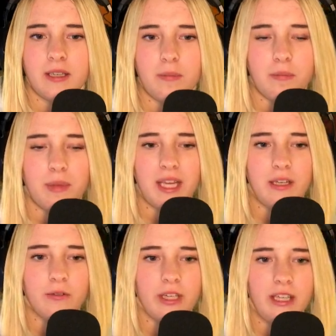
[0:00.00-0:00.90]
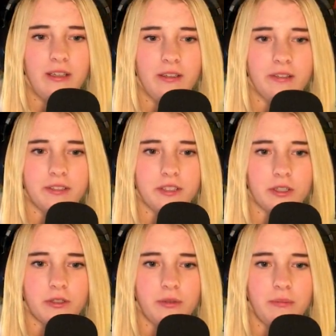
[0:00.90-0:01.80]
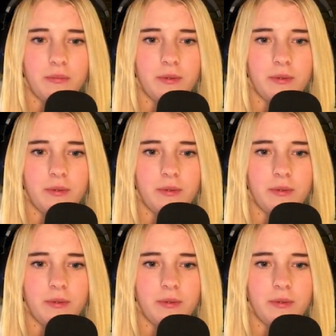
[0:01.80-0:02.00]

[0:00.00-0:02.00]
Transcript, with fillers: main over here, talk to him.